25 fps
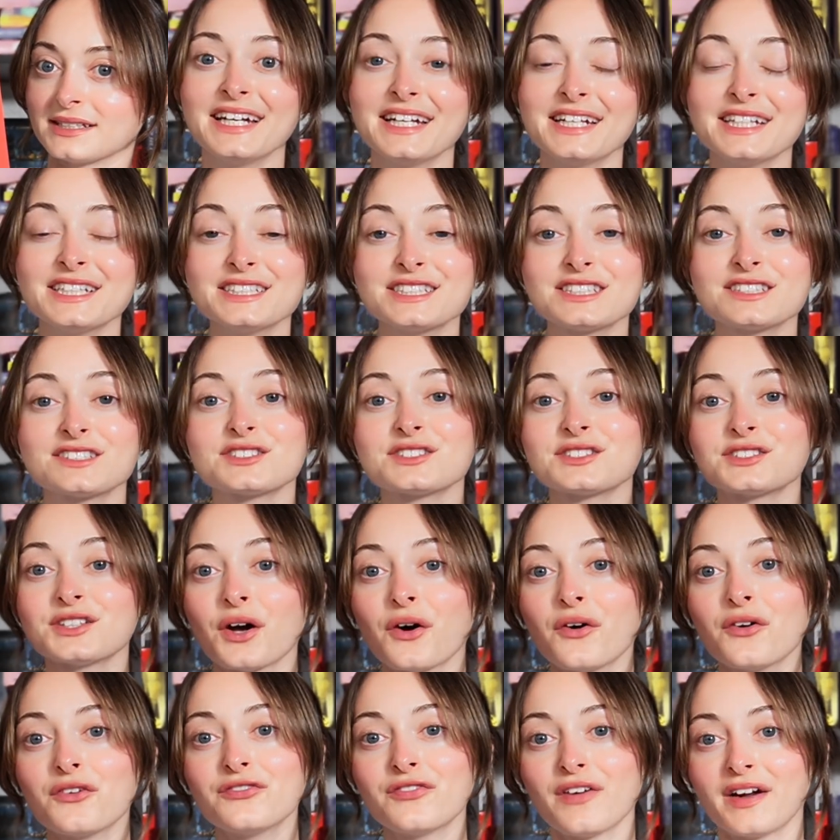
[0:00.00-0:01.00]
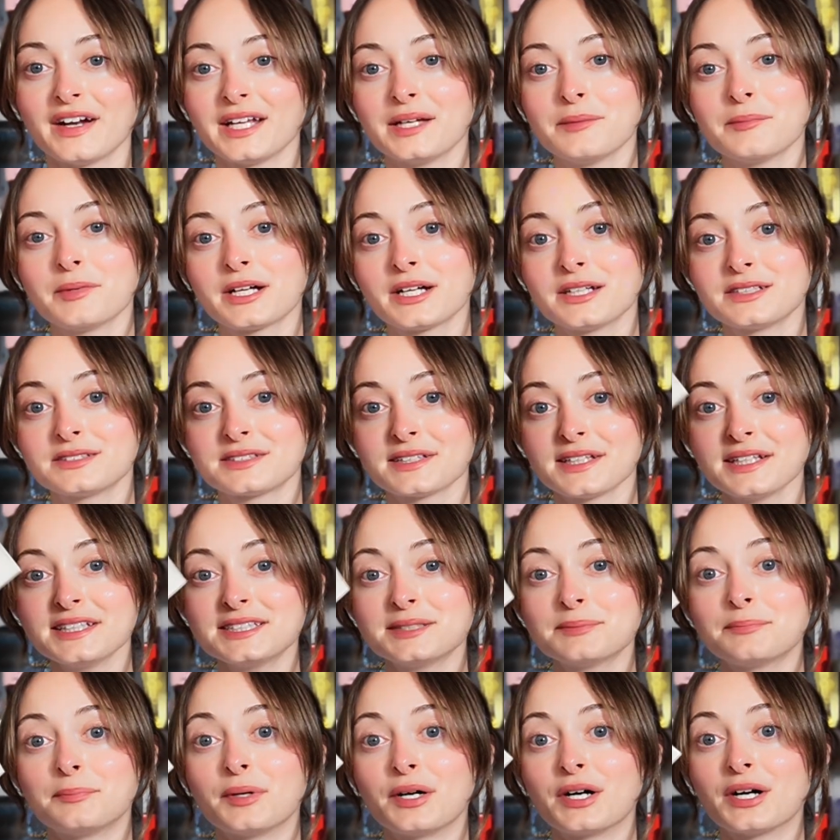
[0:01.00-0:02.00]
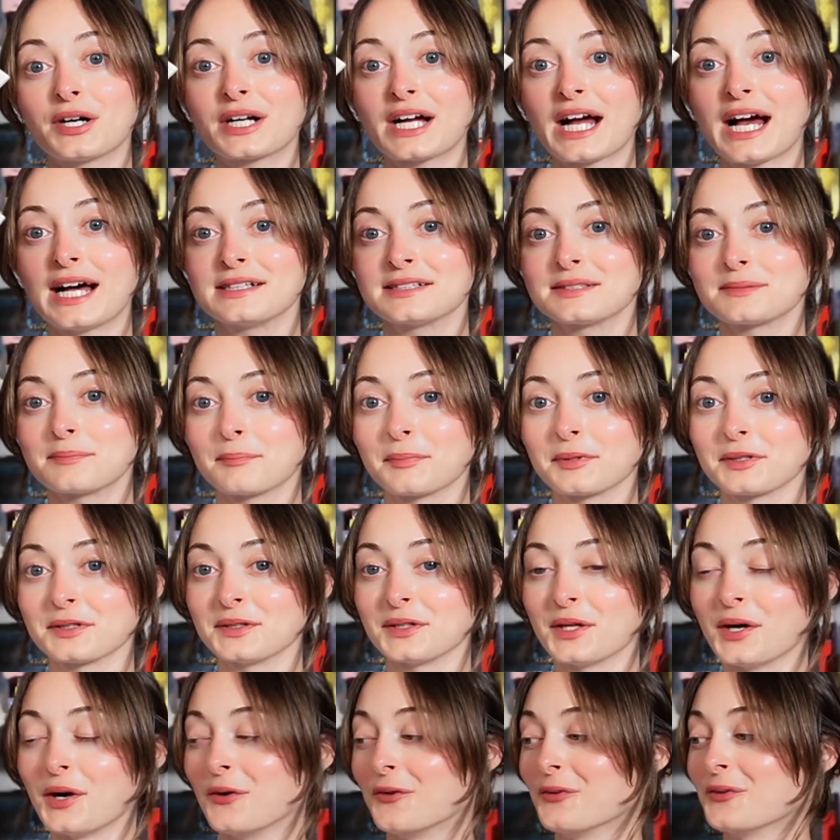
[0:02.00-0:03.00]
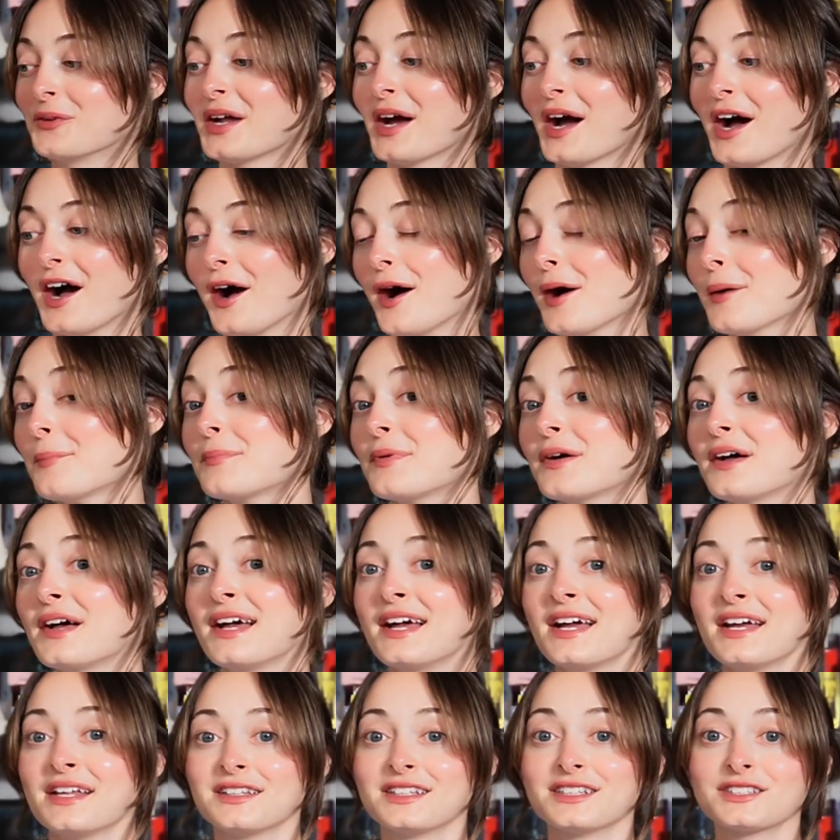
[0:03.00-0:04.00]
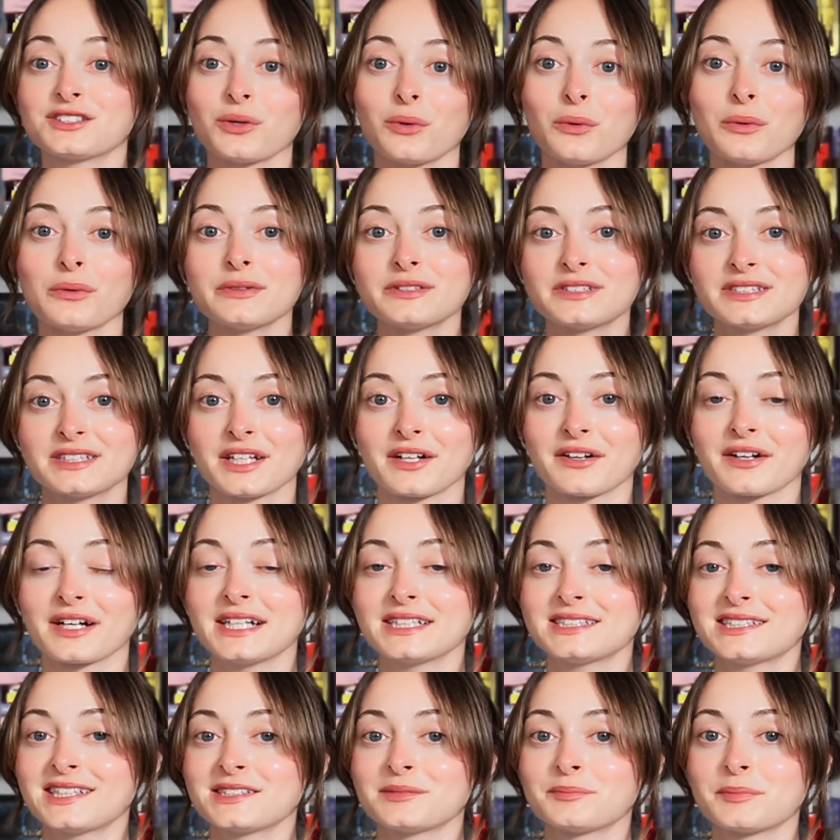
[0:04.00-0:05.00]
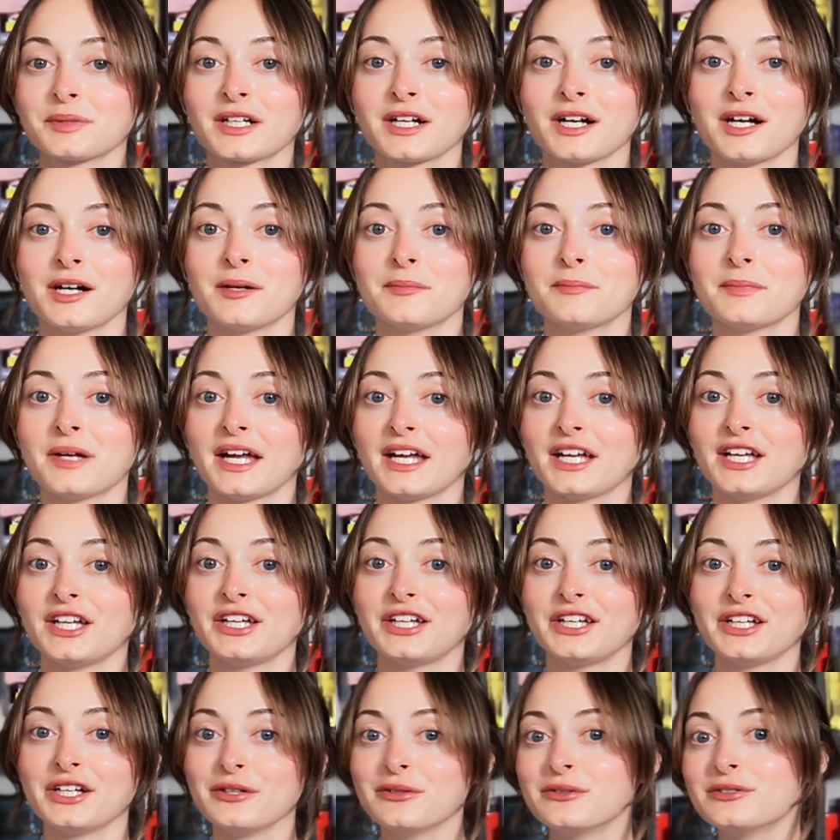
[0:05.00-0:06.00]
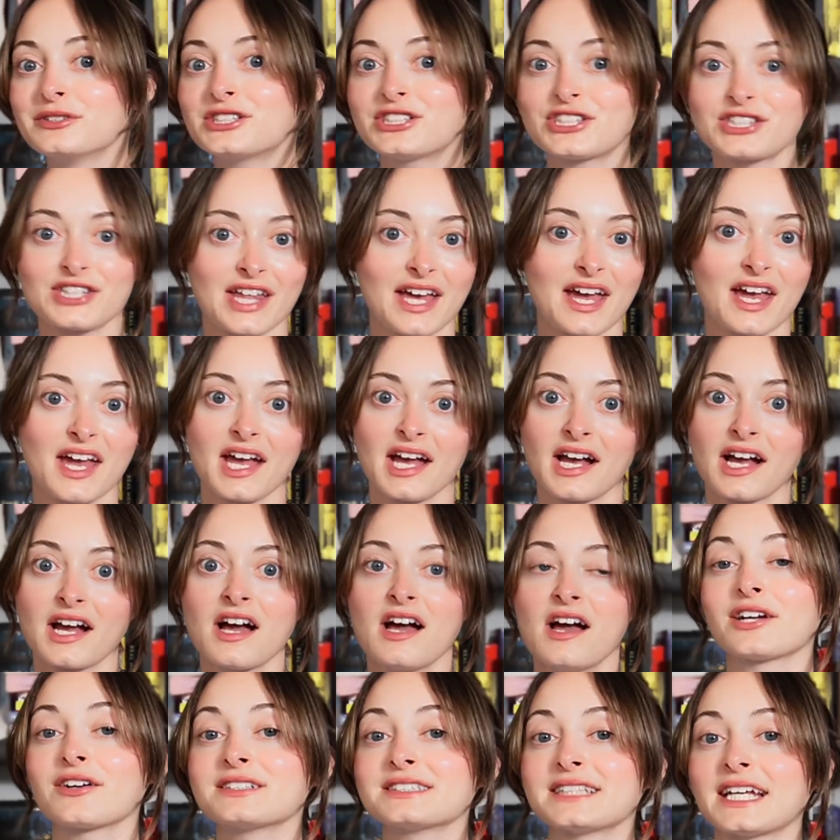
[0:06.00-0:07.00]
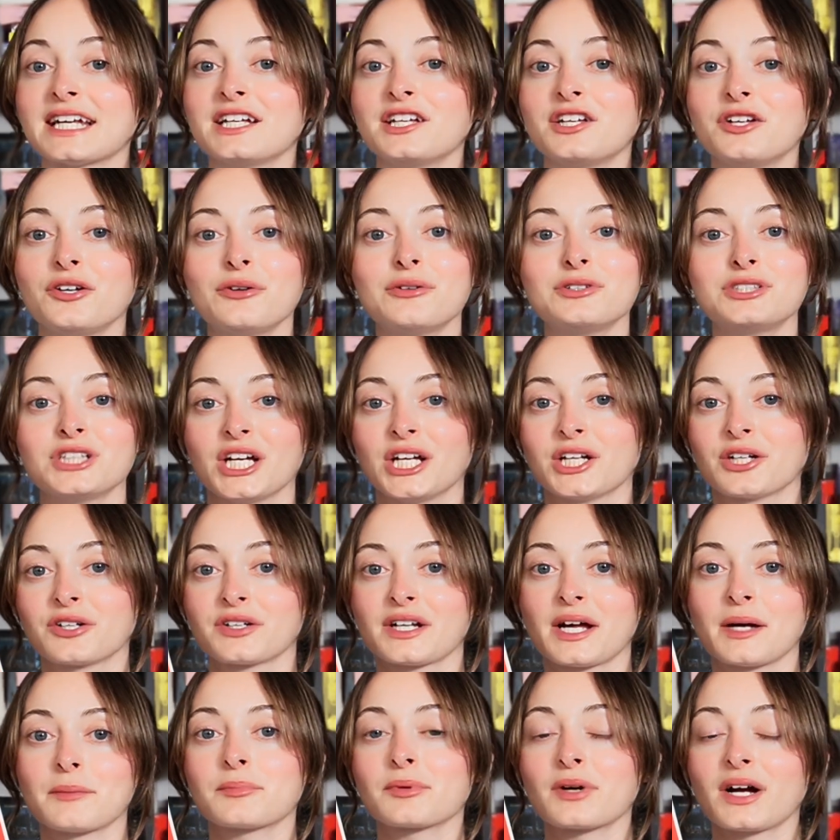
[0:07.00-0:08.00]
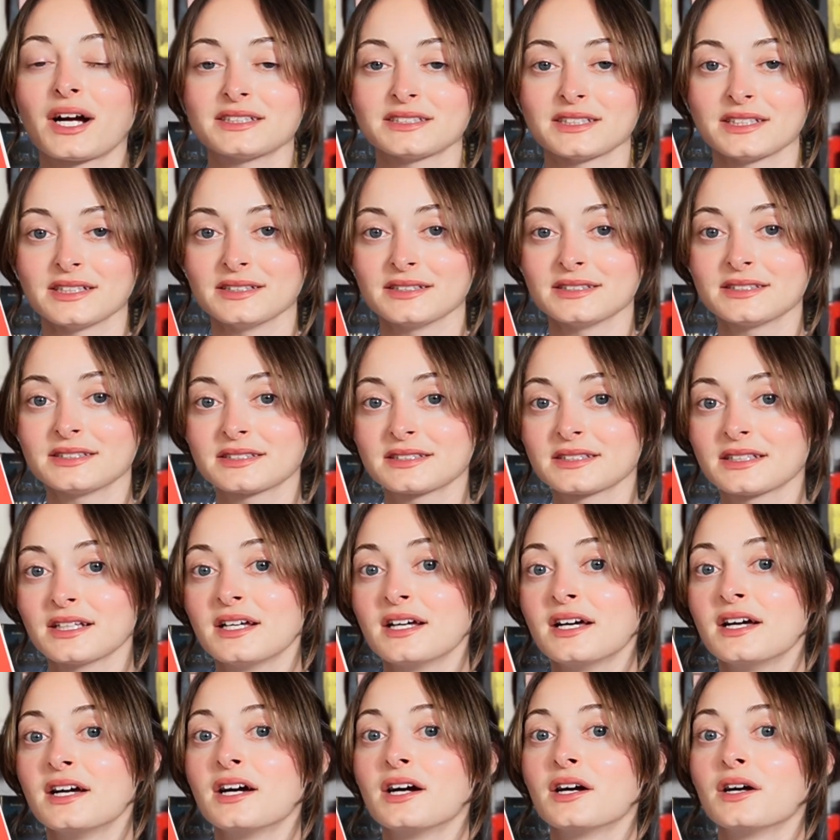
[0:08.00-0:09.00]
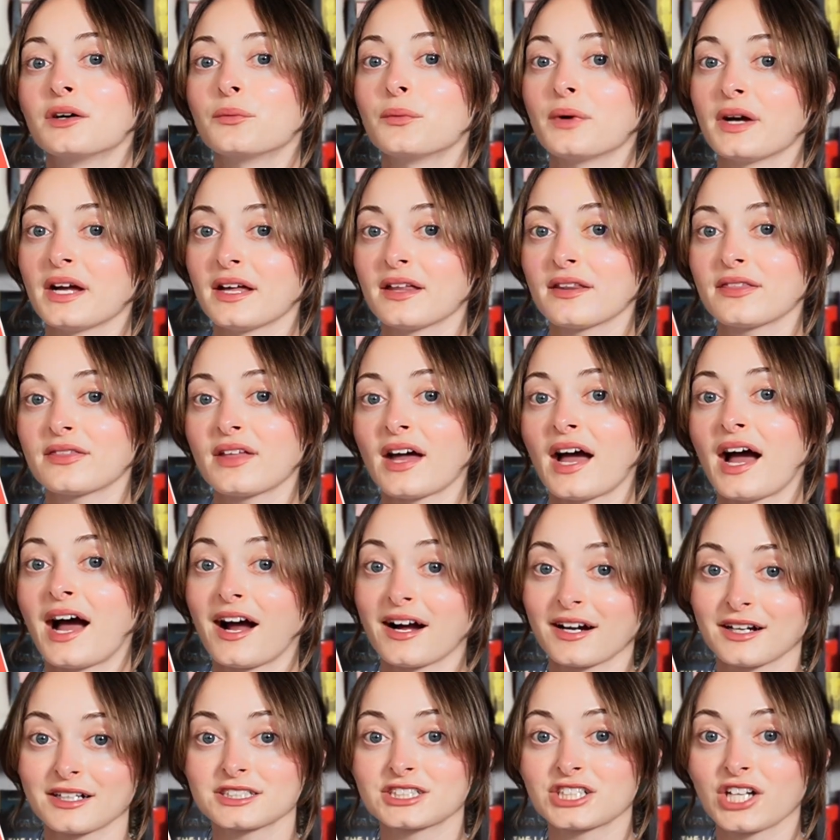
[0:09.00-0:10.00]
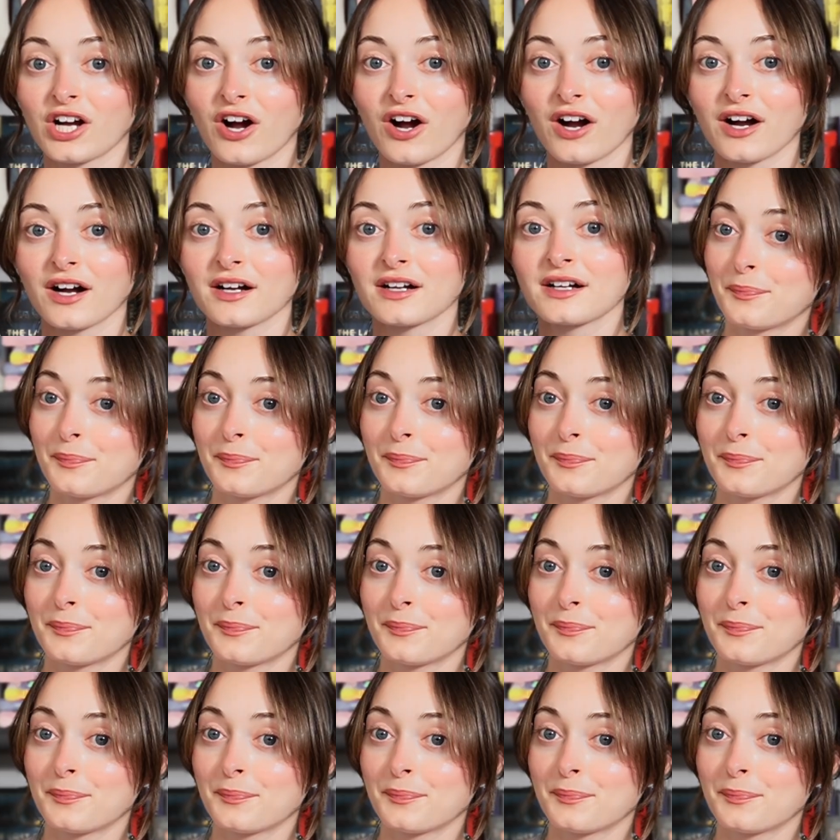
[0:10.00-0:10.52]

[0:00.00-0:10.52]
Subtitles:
It is so funny because this book has blown up. This whole series has become a huge thing. There is a huge internet presence with ACOTAR.